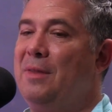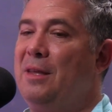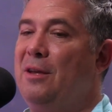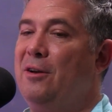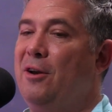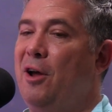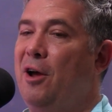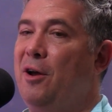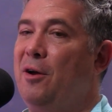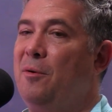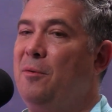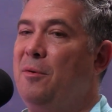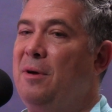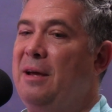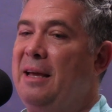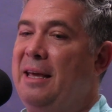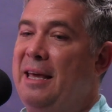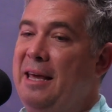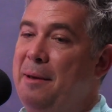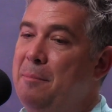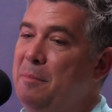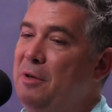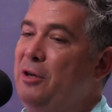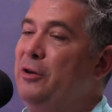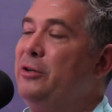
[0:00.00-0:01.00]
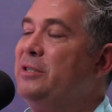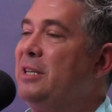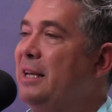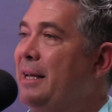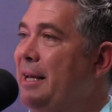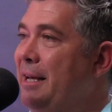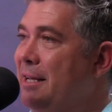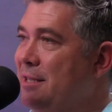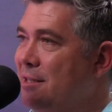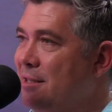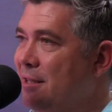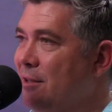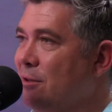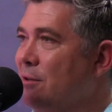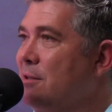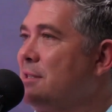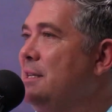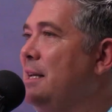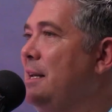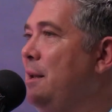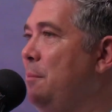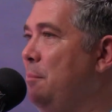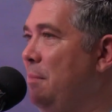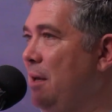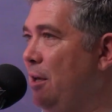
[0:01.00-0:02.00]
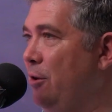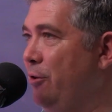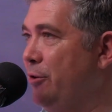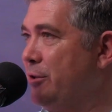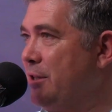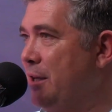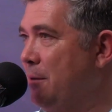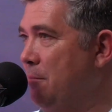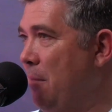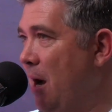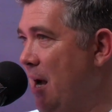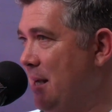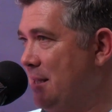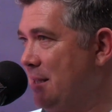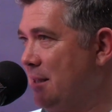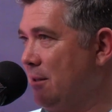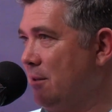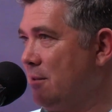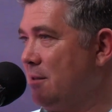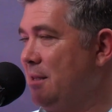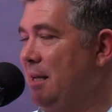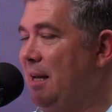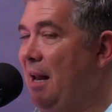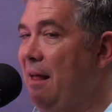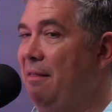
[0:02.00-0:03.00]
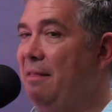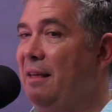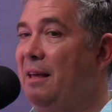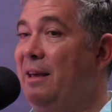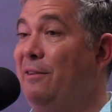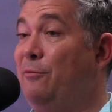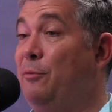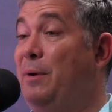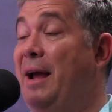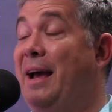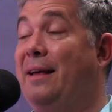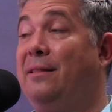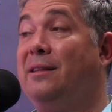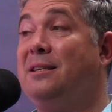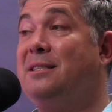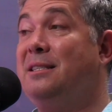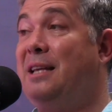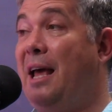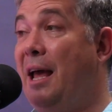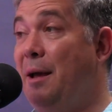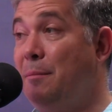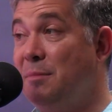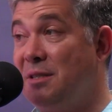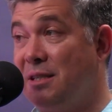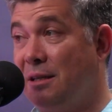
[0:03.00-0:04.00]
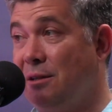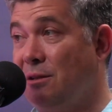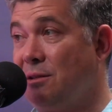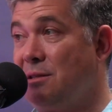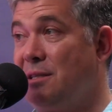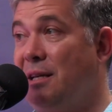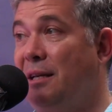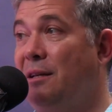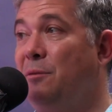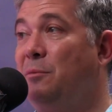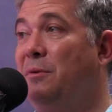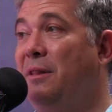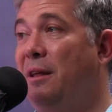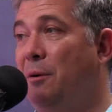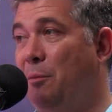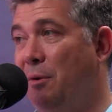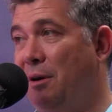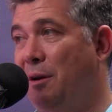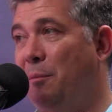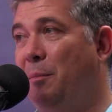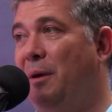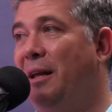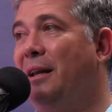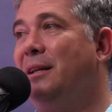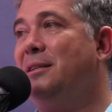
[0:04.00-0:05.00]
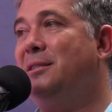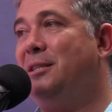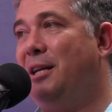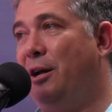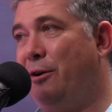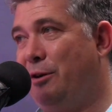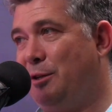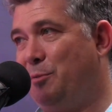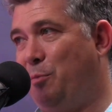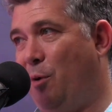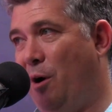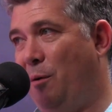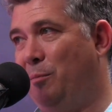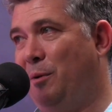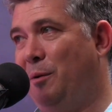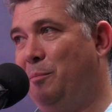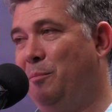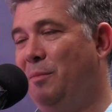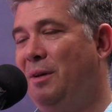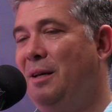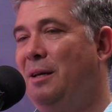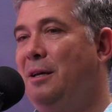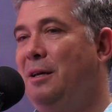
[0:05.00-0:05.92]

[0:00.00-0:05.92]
him using his skill set and me using my skill set. I think if we had the same skill set, there would have been a serious problem.